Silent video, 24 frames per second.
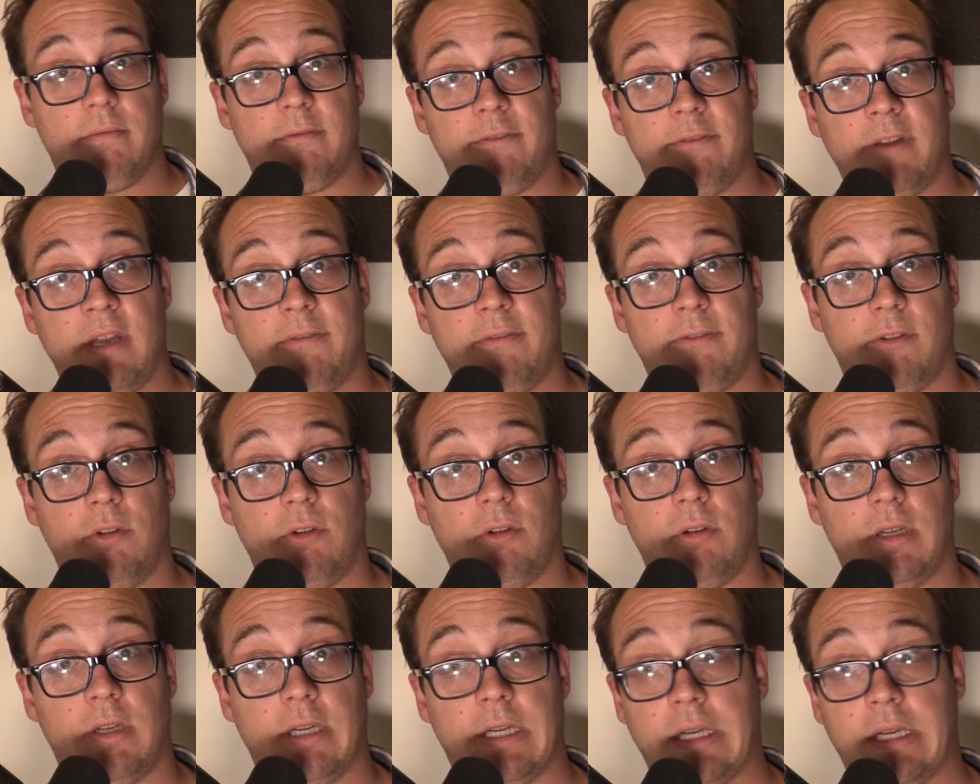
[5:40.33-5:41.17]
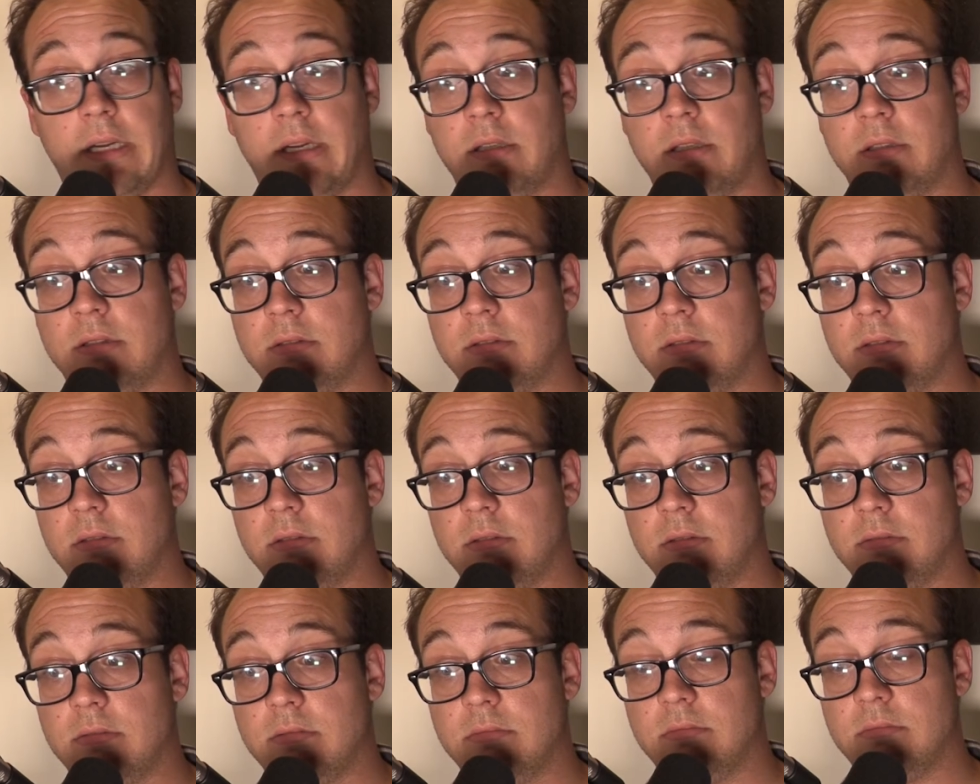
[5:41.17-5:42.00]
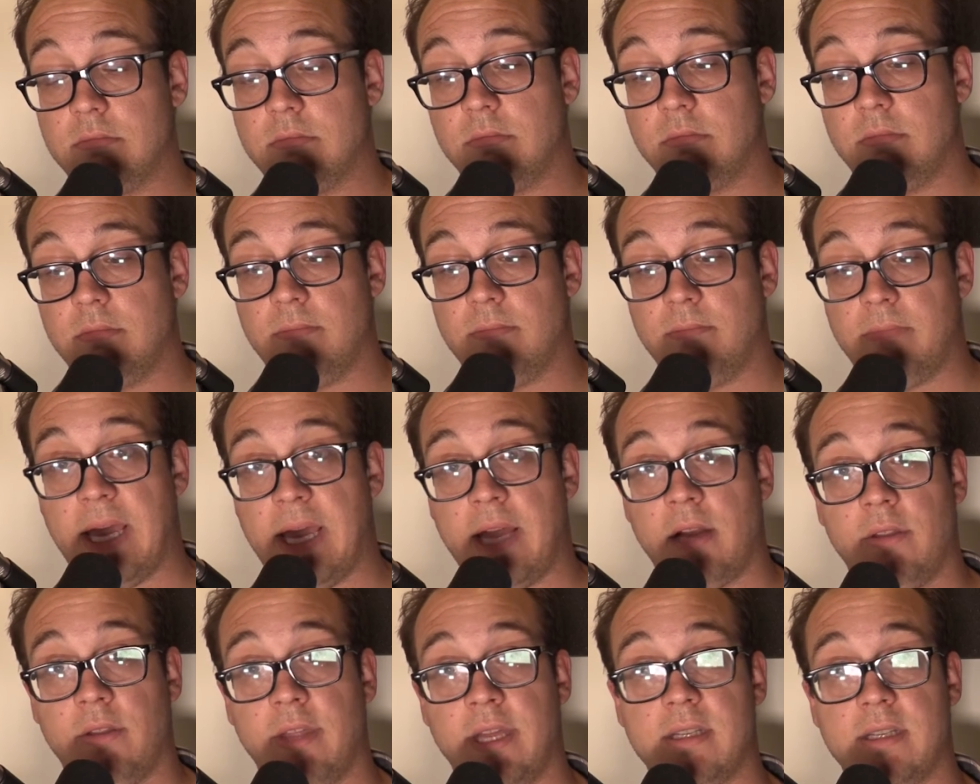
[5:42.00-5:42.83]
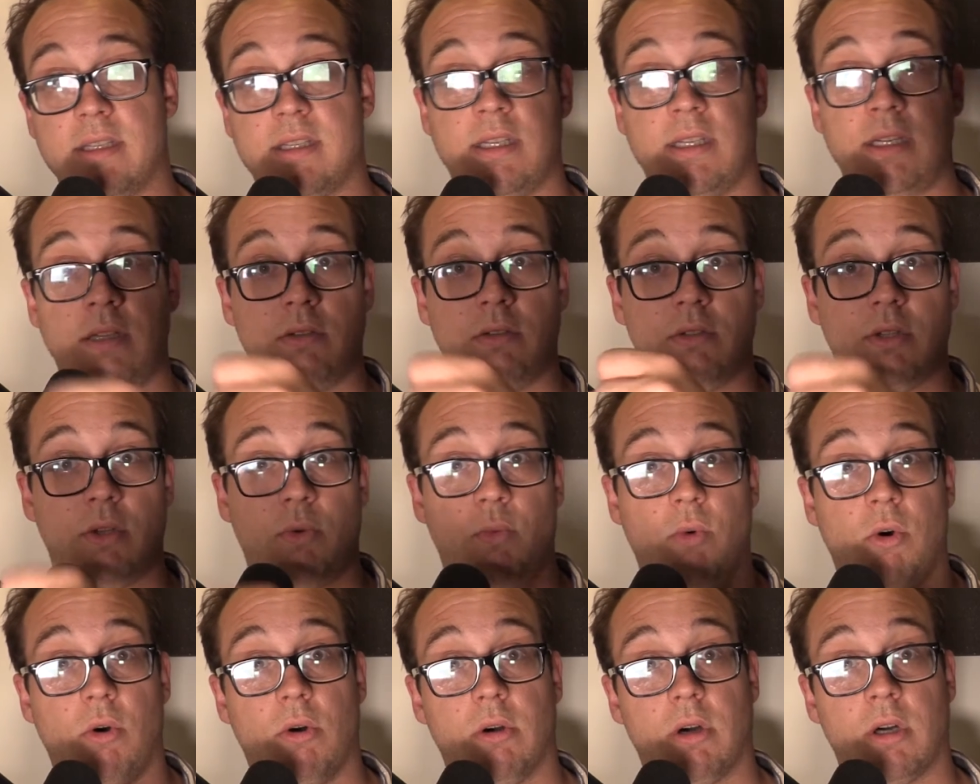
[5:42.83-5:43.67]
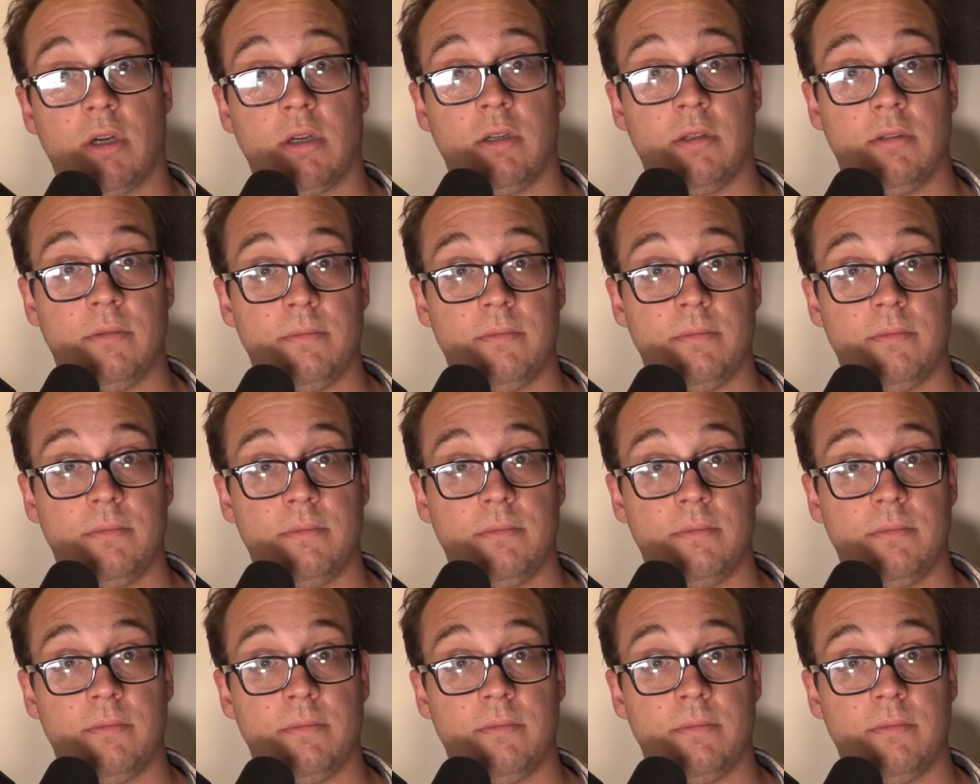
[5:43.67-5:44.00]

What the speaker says: fateful battle that sealed the war